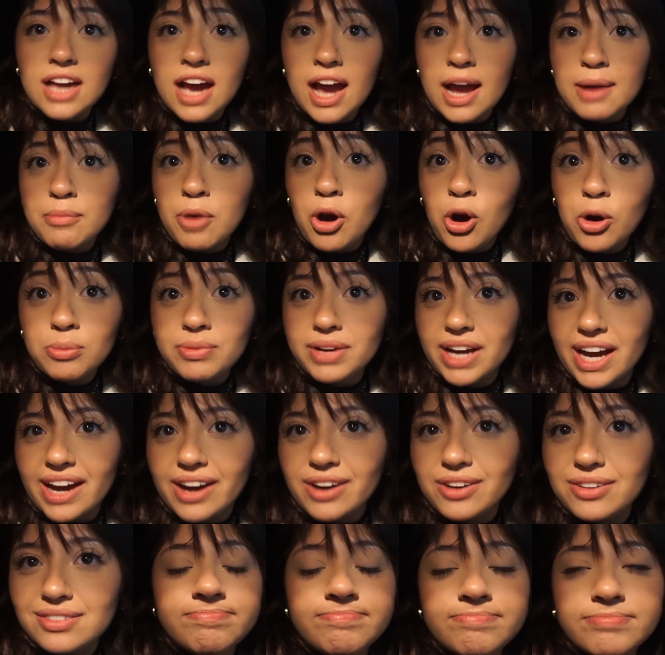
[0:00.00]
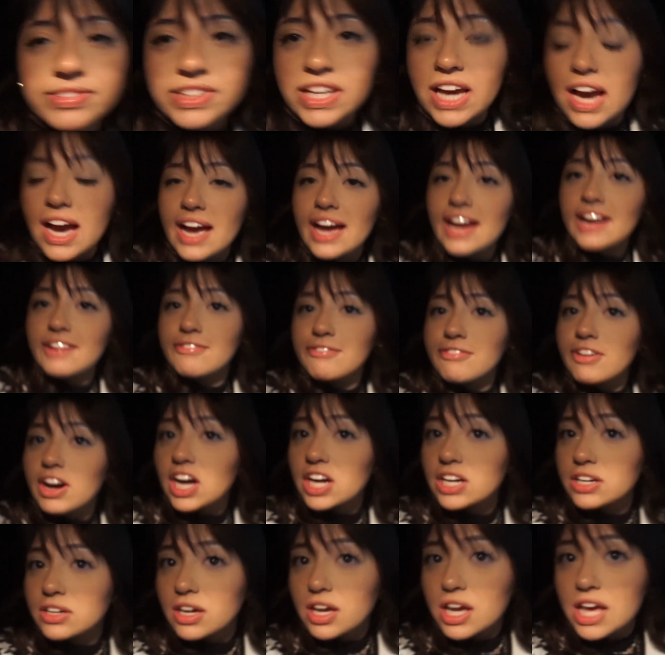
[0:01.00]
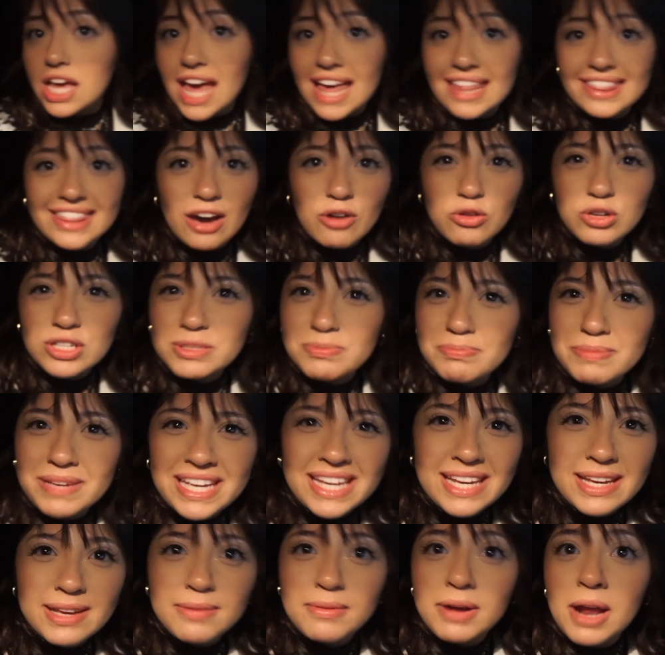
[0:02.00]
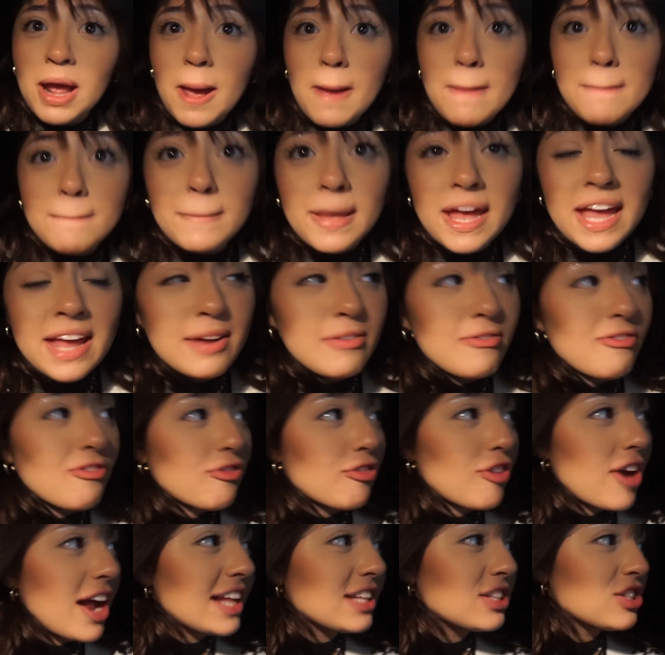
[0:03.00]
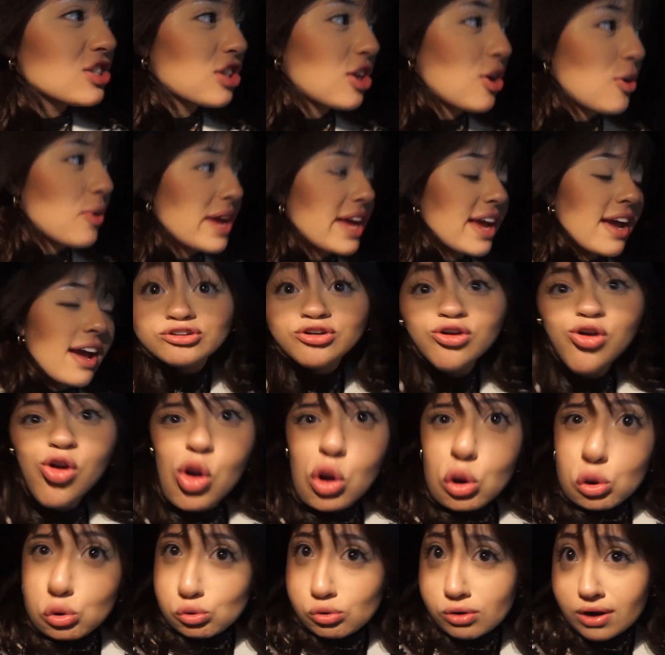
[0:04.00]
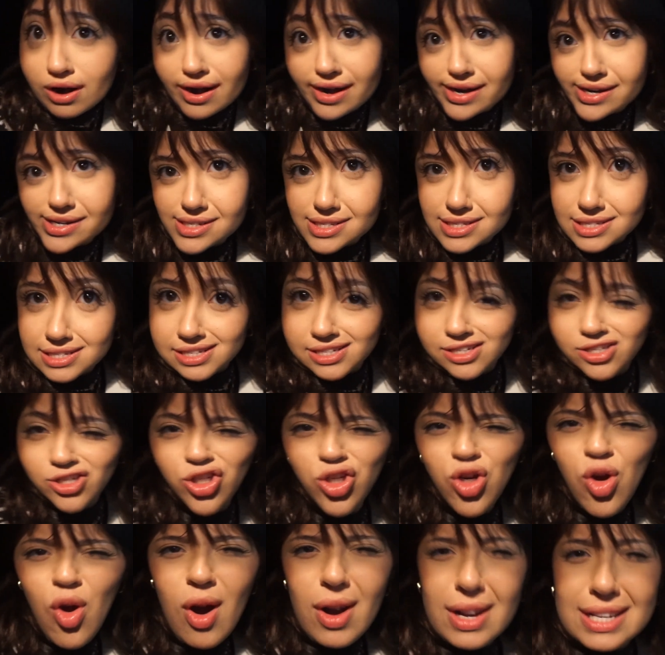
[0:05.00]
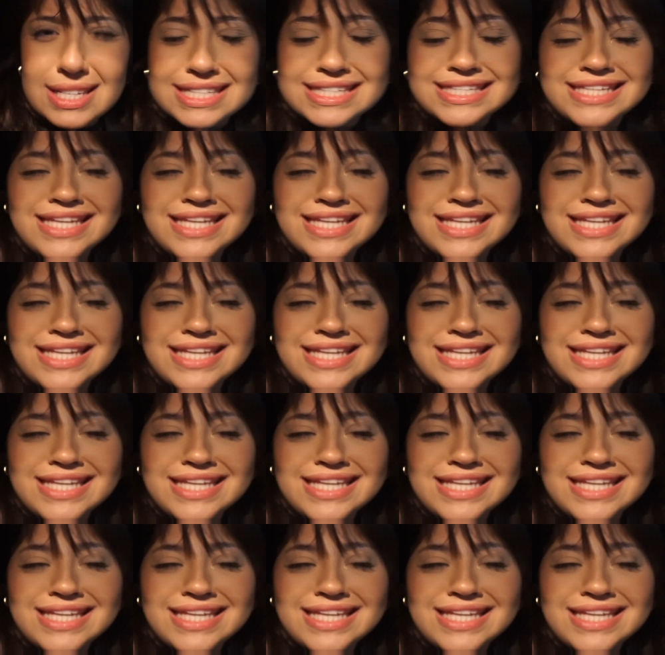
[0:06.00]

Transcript: I'm home now. Yeah, I had fun. That was me and, friends going crazy, crazy in New York, York,